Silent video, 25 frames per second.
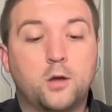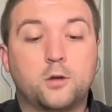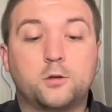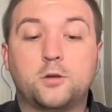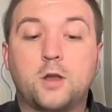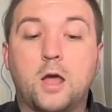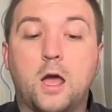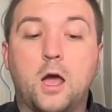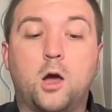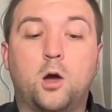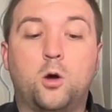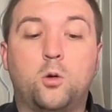
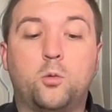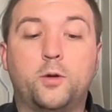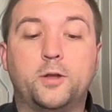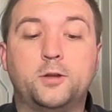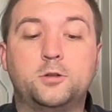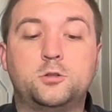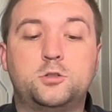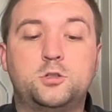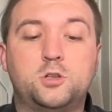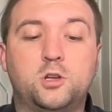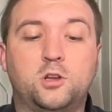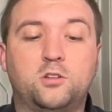Now,
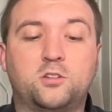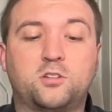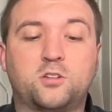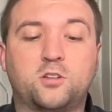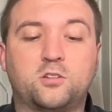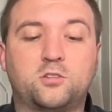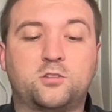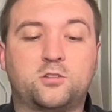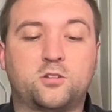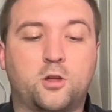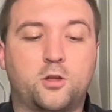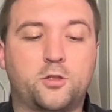when
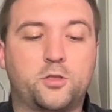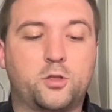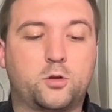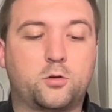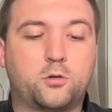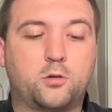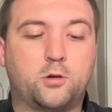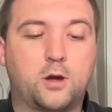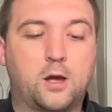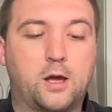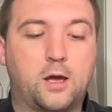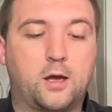Jesus saw the
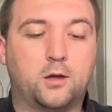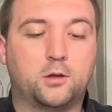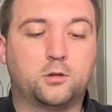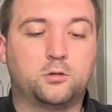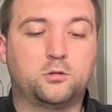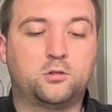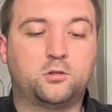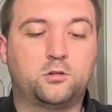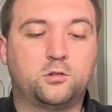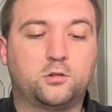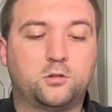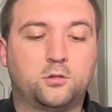
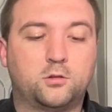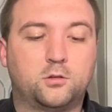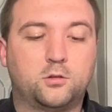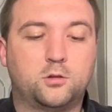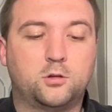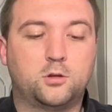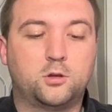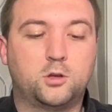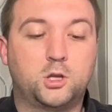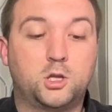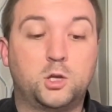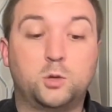crowds,
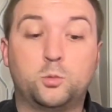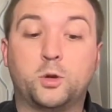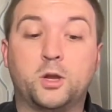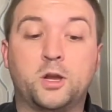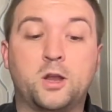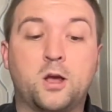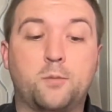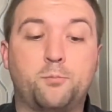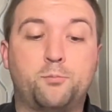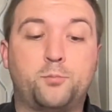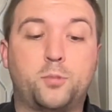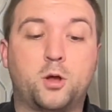he
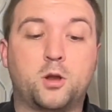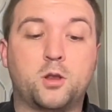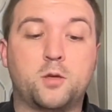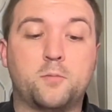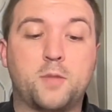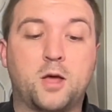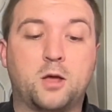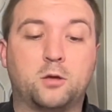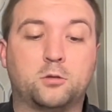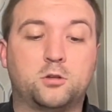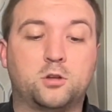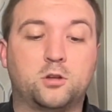went up on a
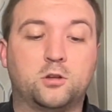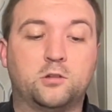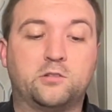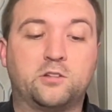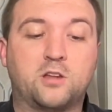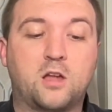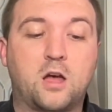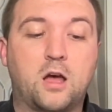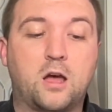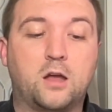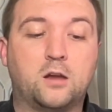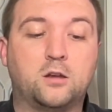
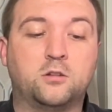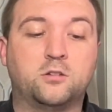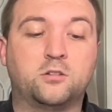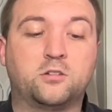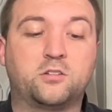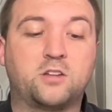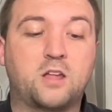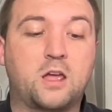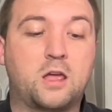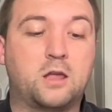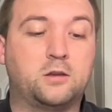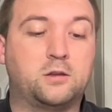mountainside and
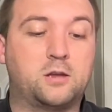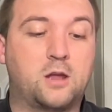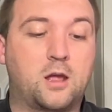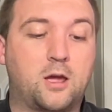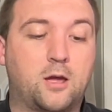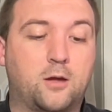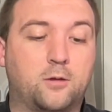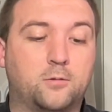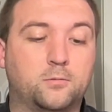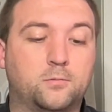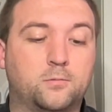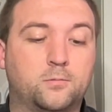sat
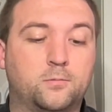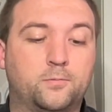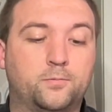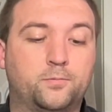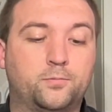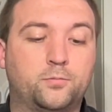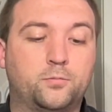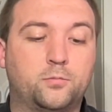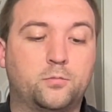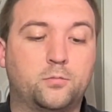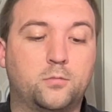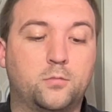down.
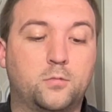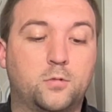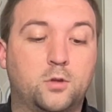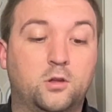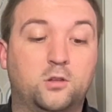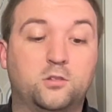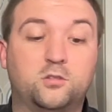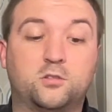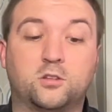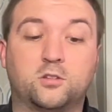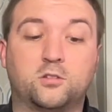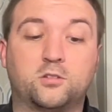
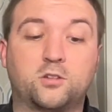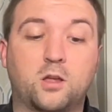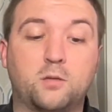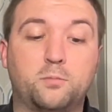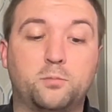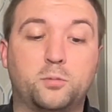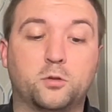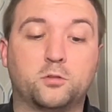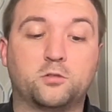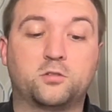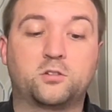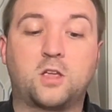His
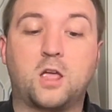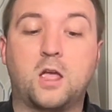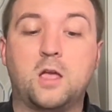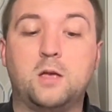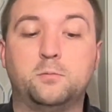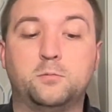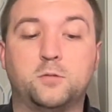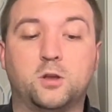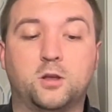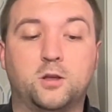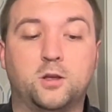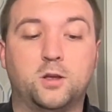disciples
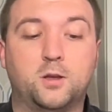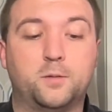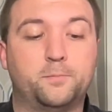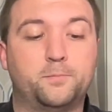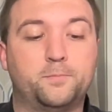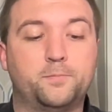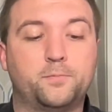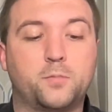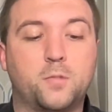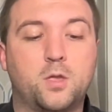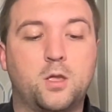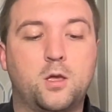came to
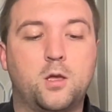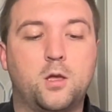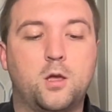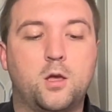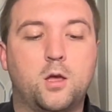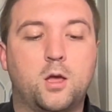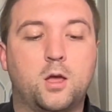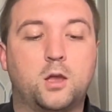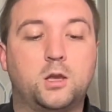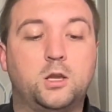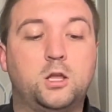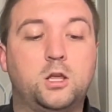him,
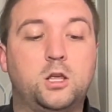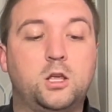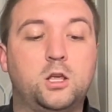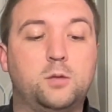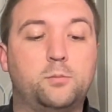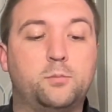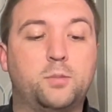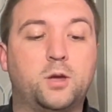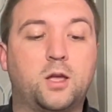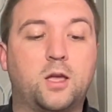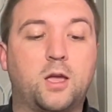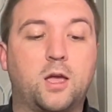and
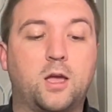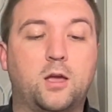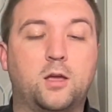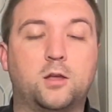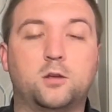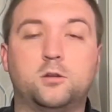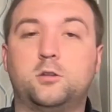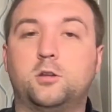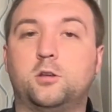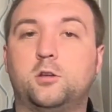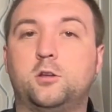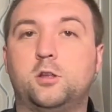he
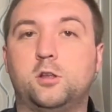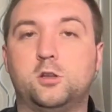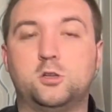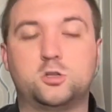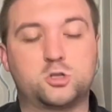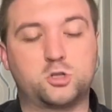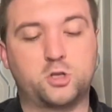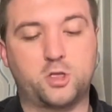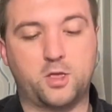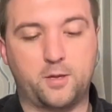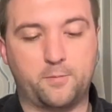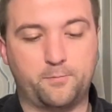began to
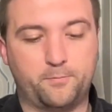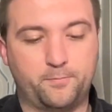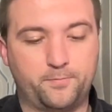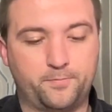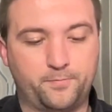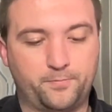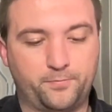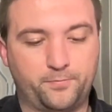teach them.